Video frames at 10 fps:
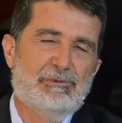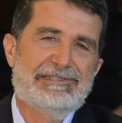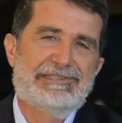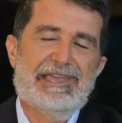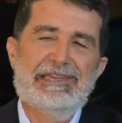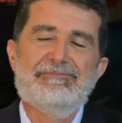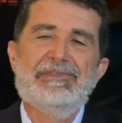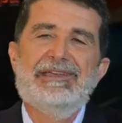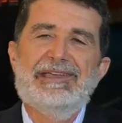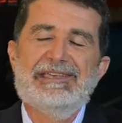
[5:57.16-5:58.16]
will stay
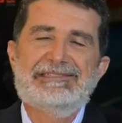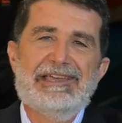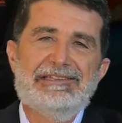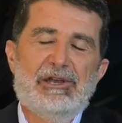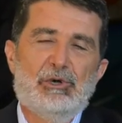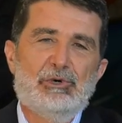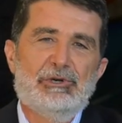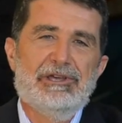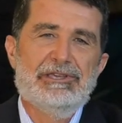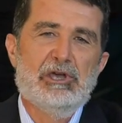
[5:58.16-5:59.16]
a
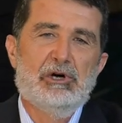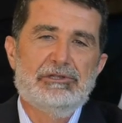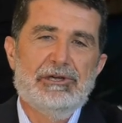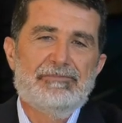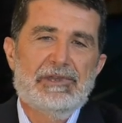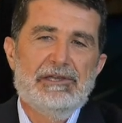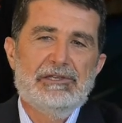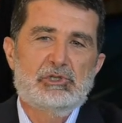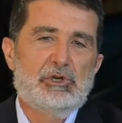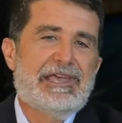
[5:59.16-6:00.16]
standalone yacht.
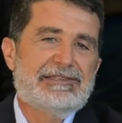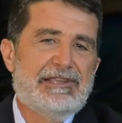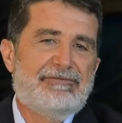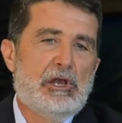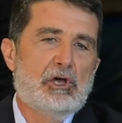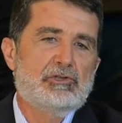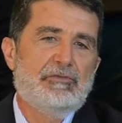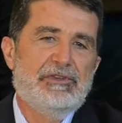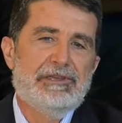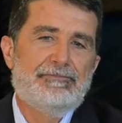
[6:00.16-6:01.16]
So yes, the
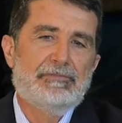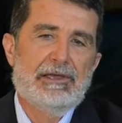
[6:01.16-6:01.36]
philosophy